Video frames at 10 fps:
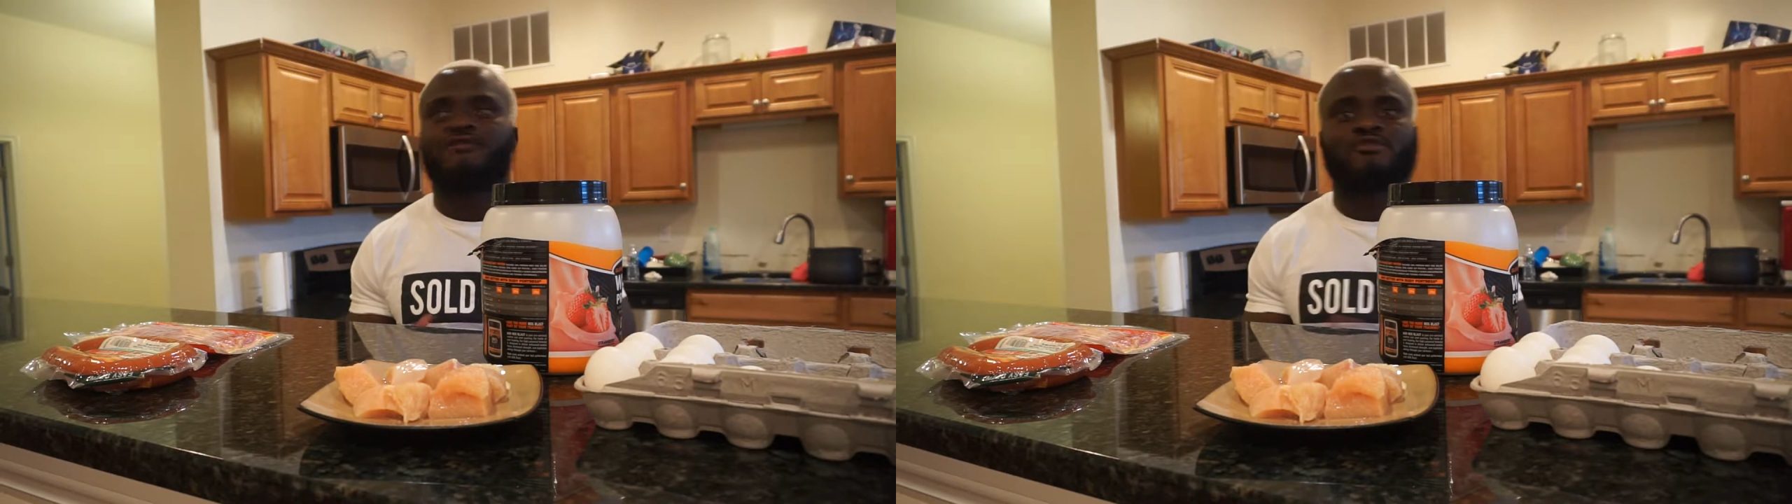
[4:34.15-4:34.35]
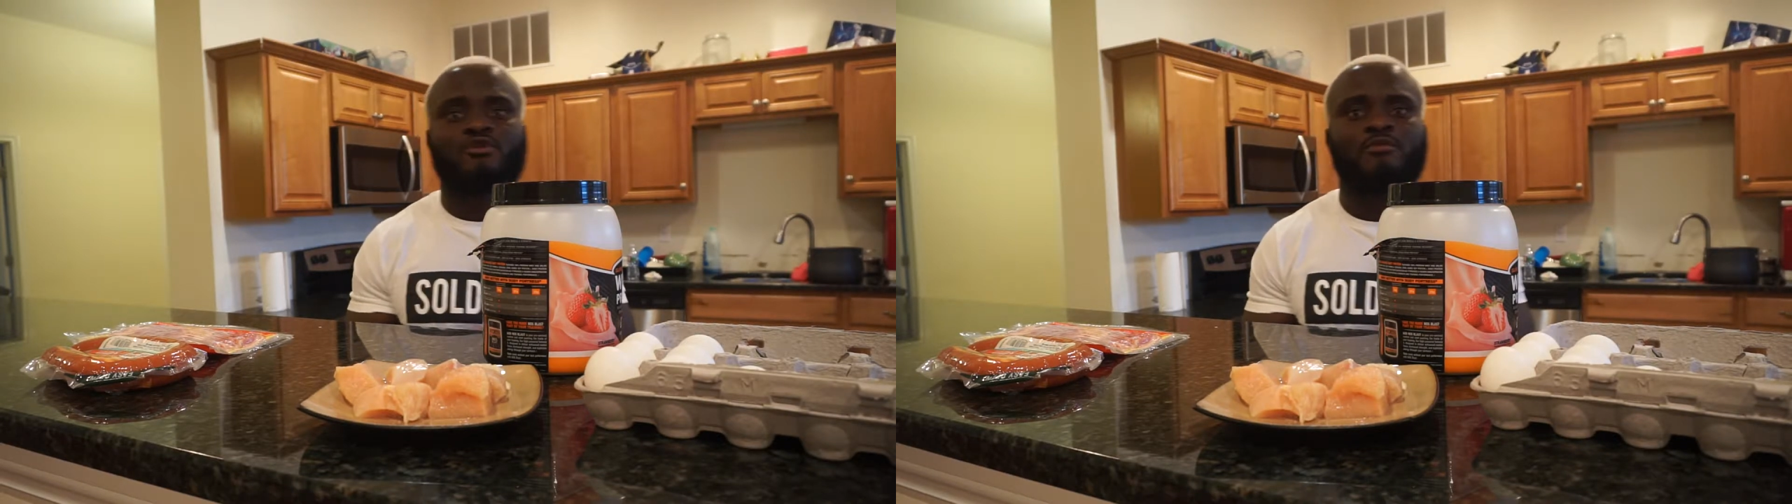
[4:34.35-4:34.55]

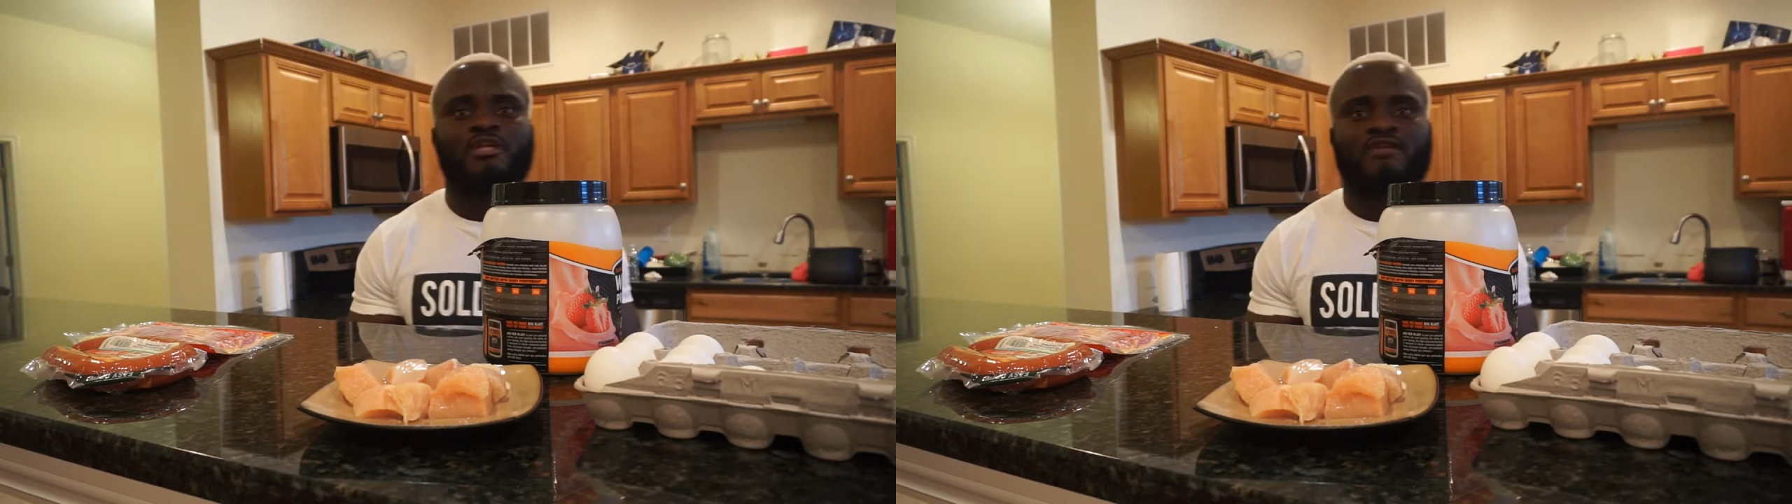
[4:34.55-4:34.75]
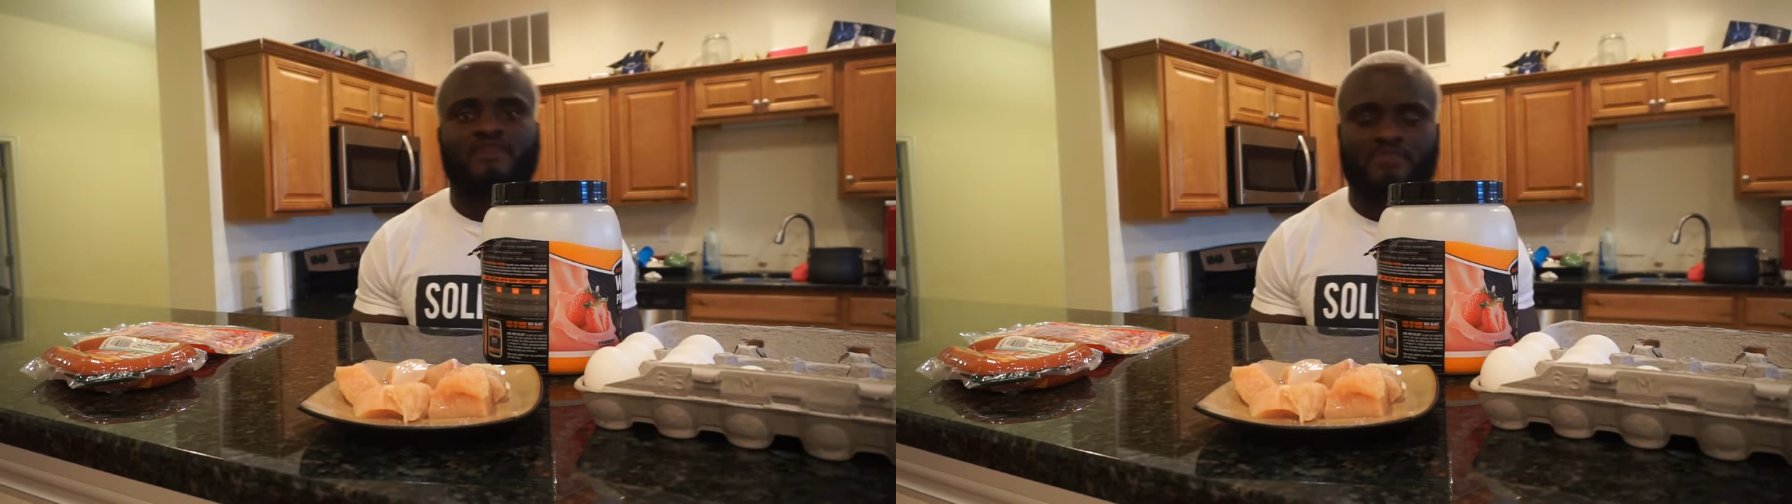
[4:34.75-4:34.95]
so
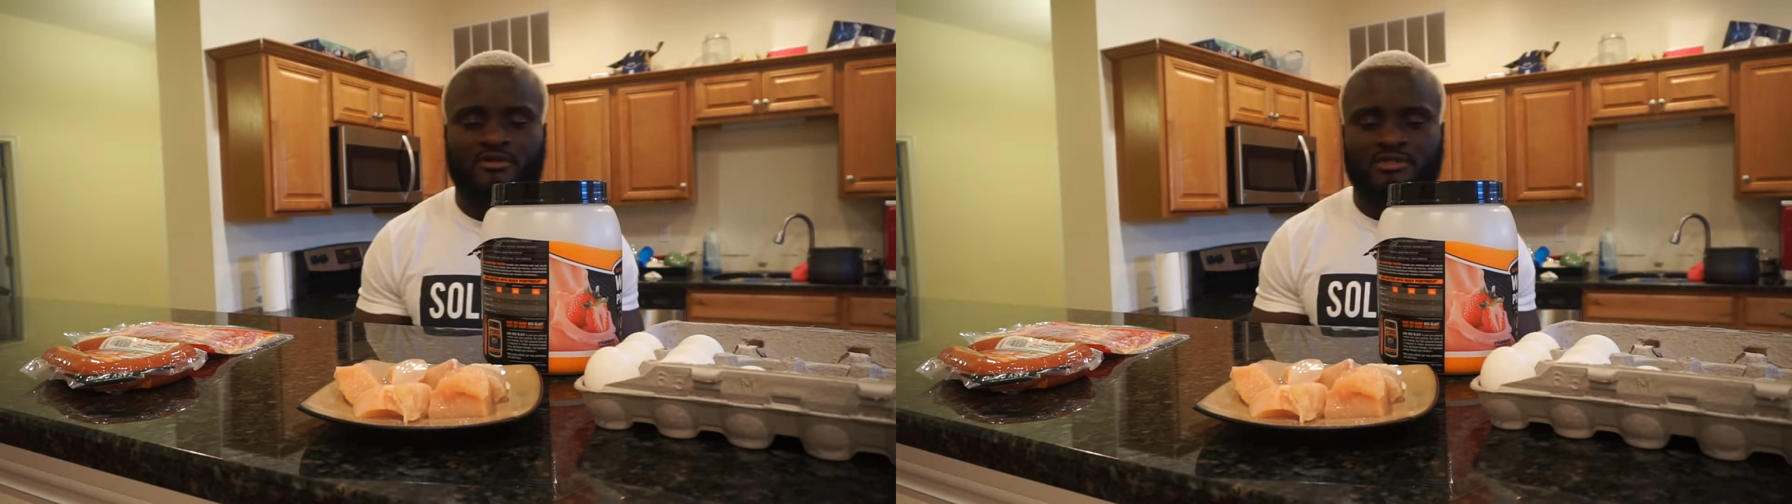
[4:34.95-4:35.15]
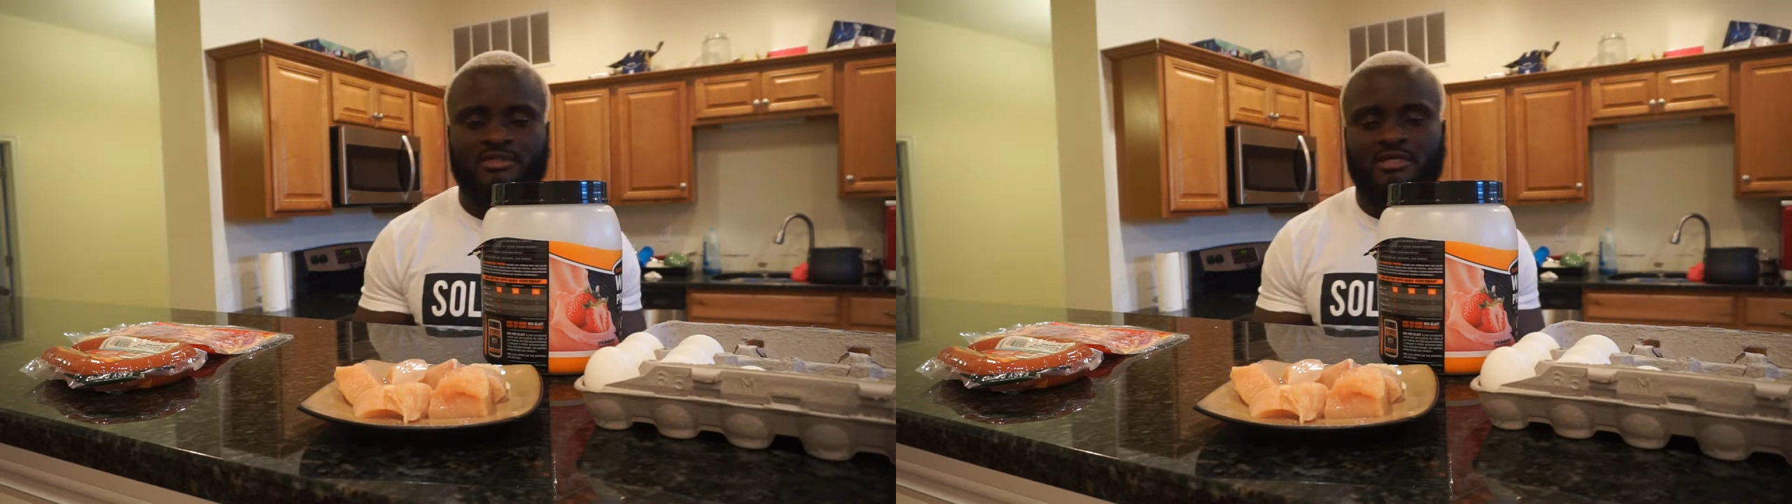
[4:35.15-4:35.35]
many of them, you
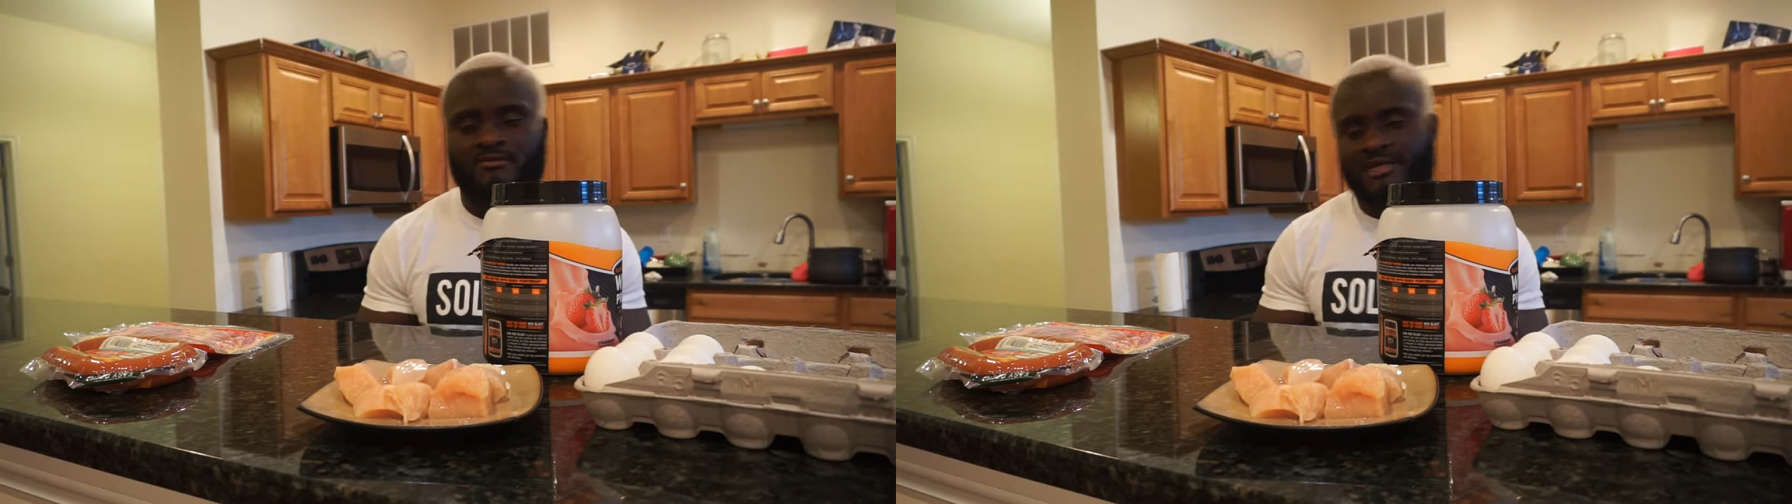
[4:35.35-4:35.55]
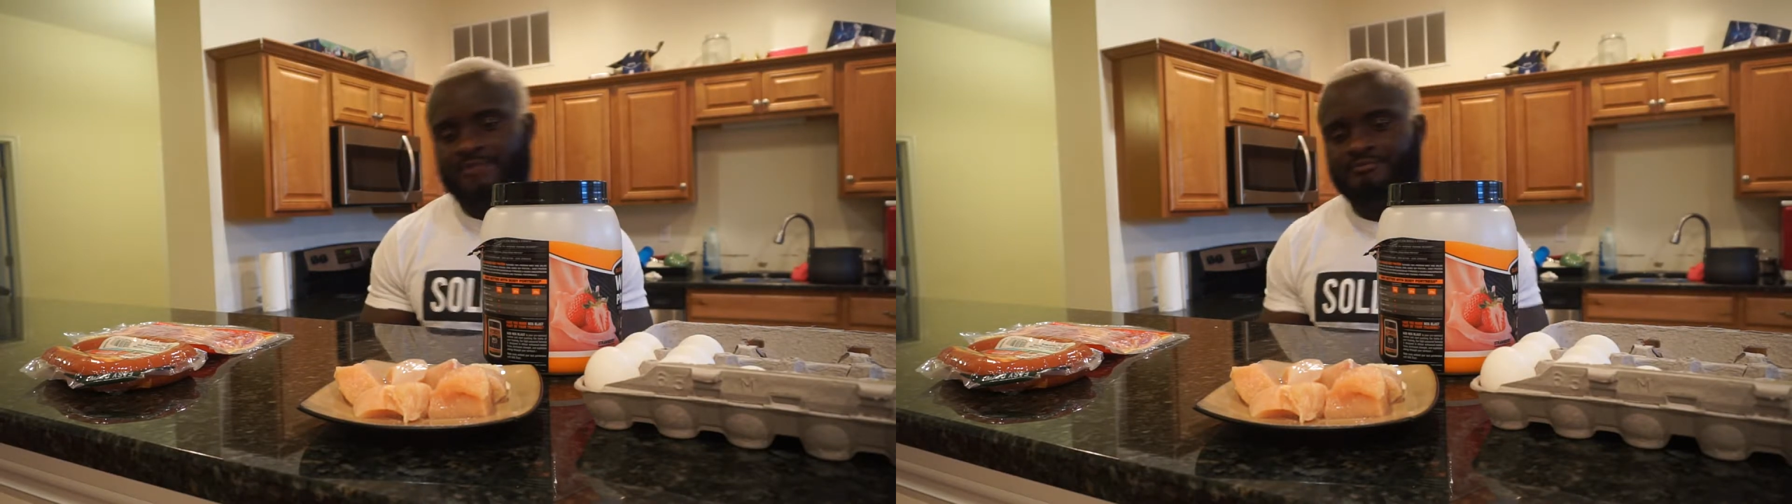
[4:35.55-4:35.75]
understand,
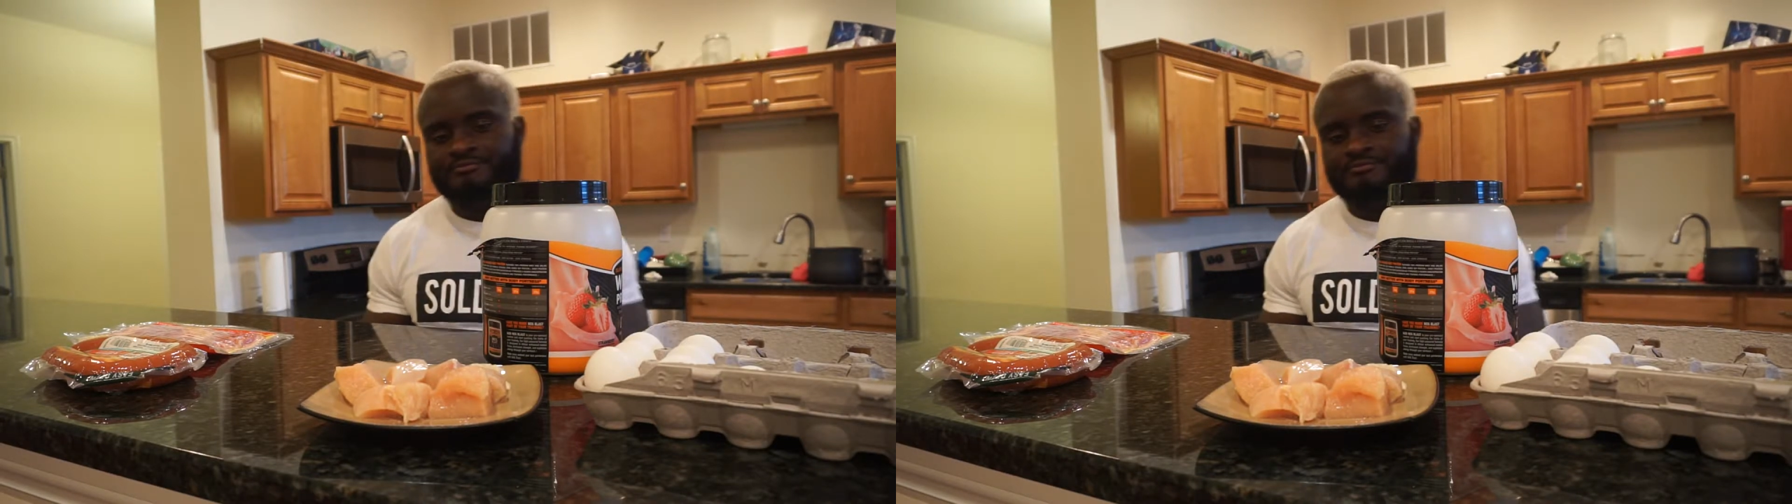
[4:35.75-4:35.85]
right?